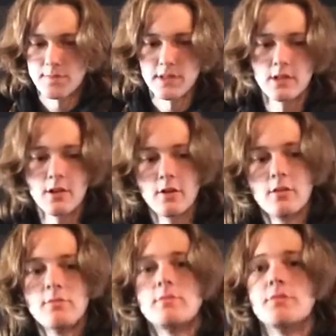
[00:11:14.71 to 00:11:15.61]

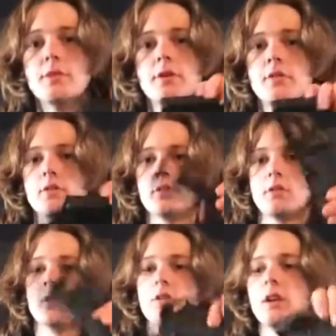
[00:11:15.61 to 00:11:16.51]
So yeah,
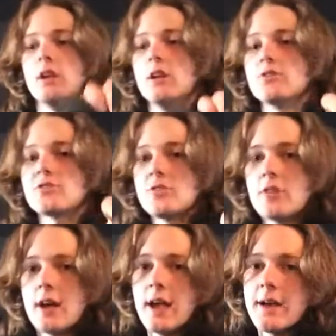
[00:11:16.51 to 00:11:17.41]
and
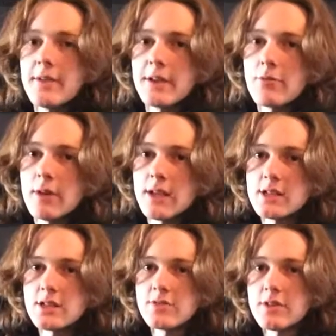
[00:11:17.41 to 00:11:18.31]
also I have like
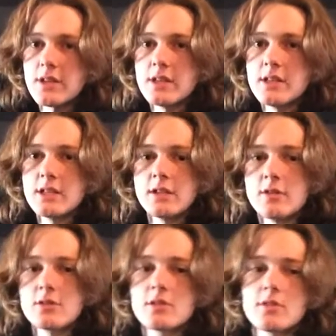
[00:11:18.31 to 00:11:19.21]
wings for the
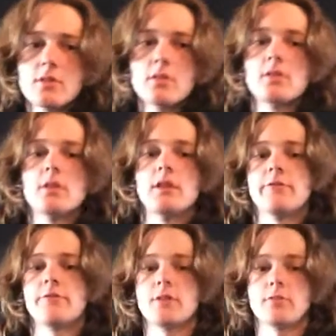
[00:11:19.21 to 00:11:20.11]
details and
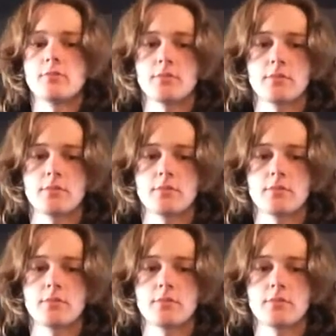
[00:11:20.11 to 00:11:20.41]
everything.